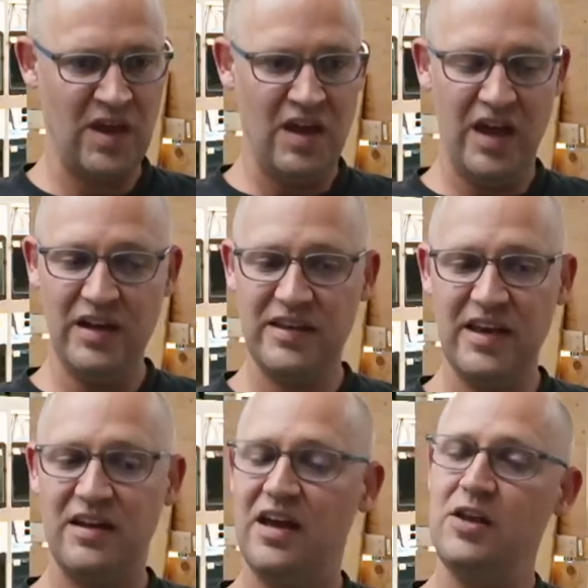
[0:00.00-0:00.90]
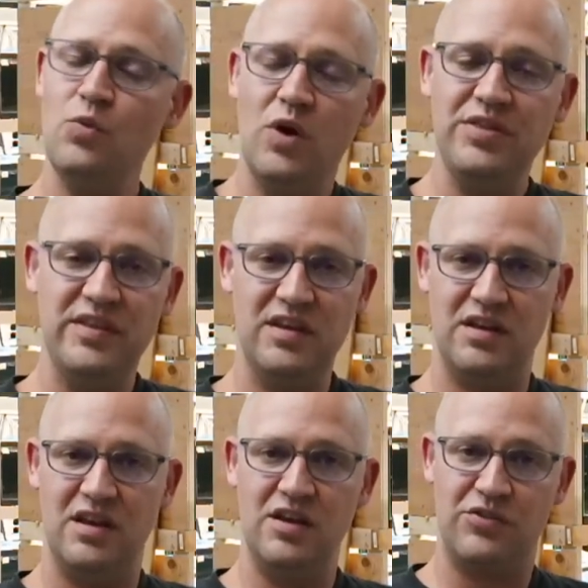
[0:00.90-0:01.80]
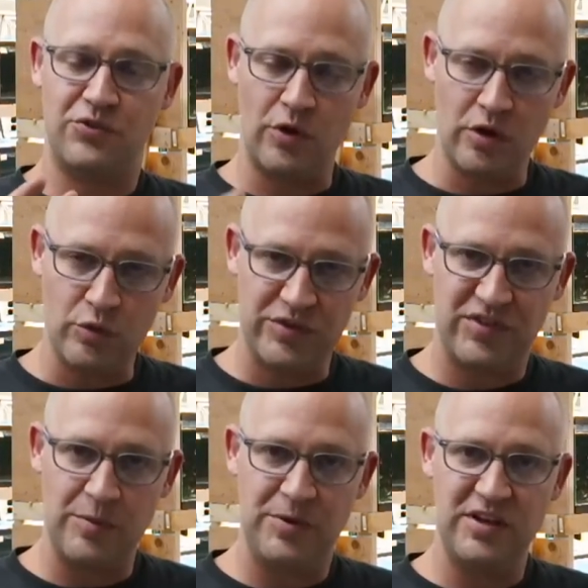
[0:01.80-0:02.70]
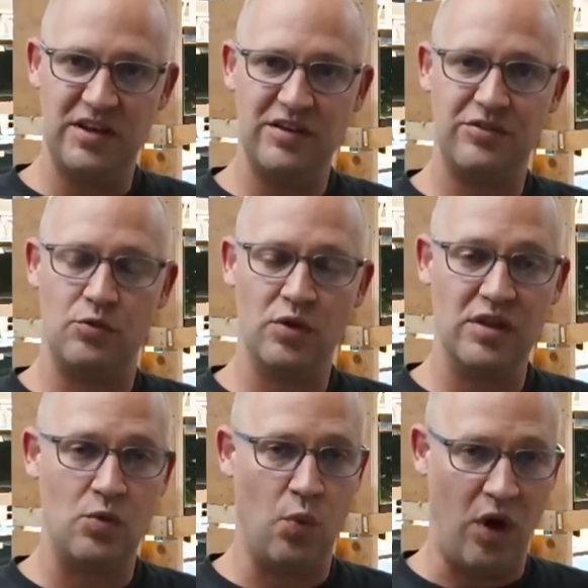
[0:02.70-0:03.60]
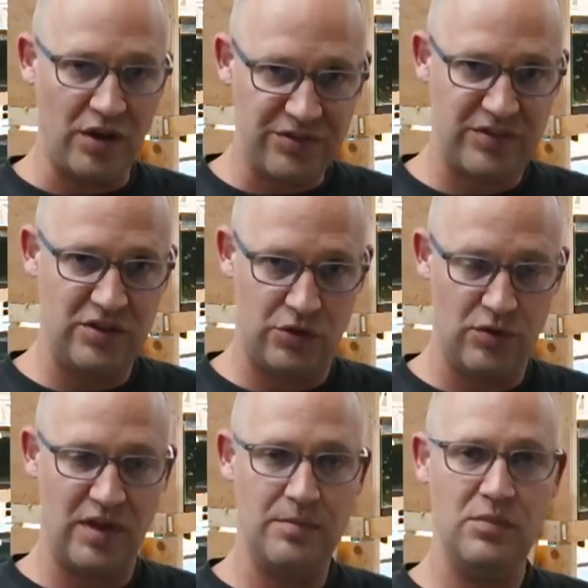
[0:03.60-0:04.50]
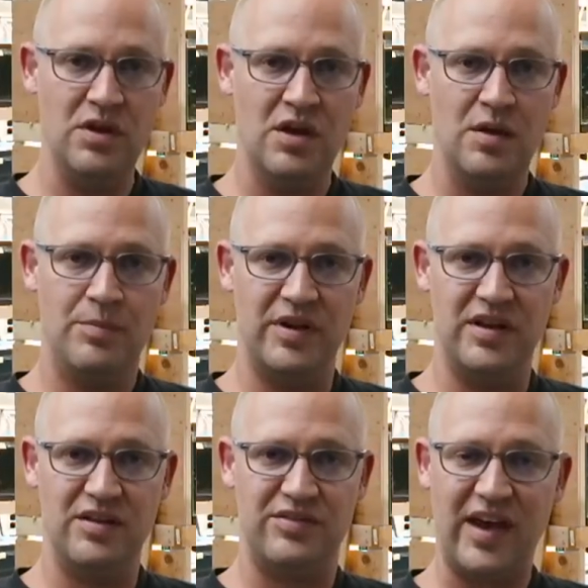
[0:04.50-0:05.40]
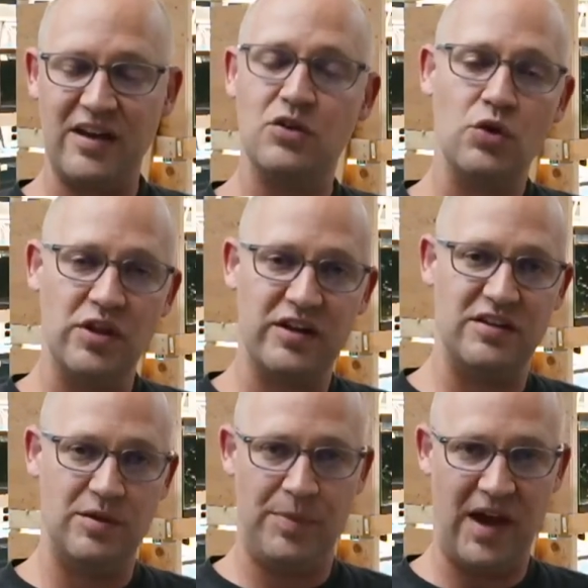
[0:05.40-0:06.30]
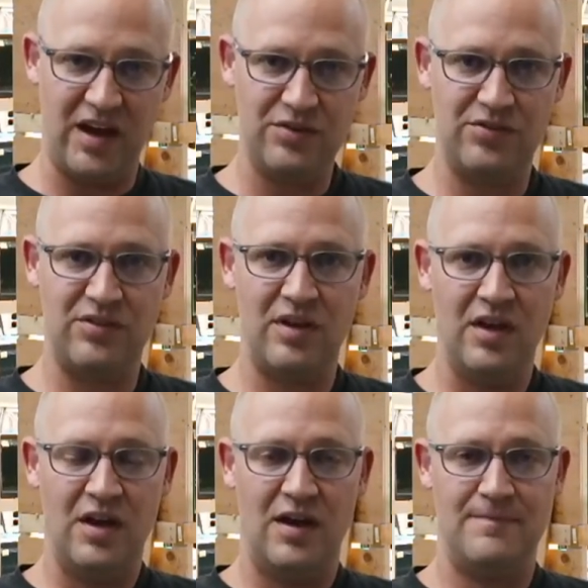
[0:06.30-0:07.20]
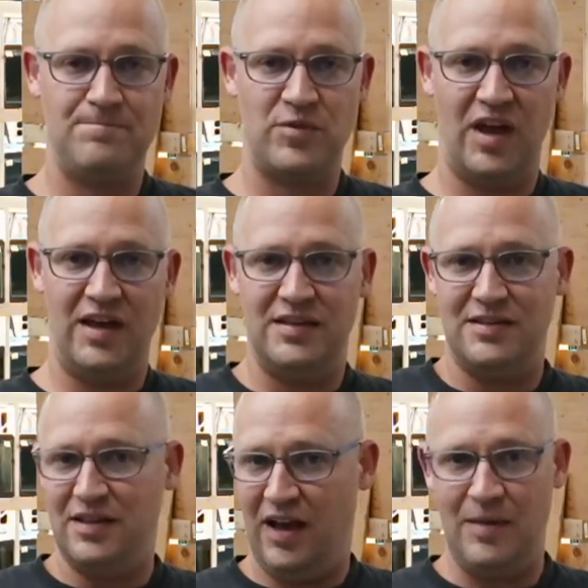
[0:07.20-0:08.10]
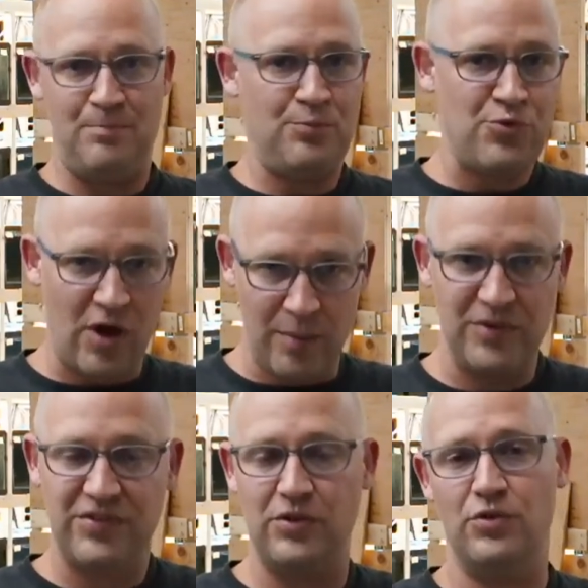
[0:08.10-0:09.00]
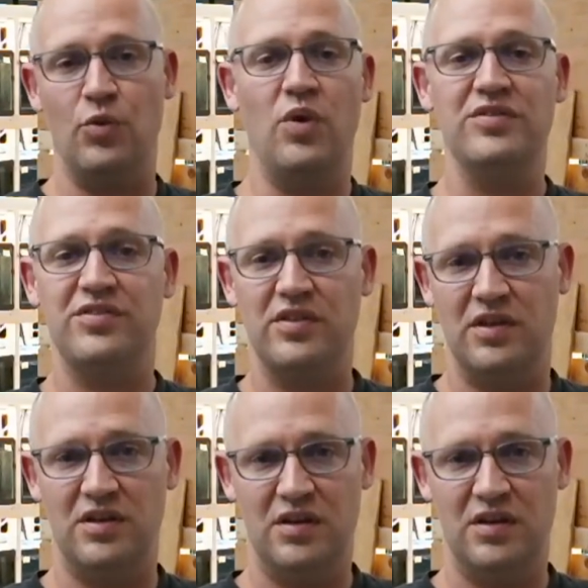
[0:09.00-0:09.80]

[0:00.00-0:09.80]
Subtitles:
And again, anyone that has struggled with CPDs and really wants to do them, but has had no luck in the past, I promise you, the ones that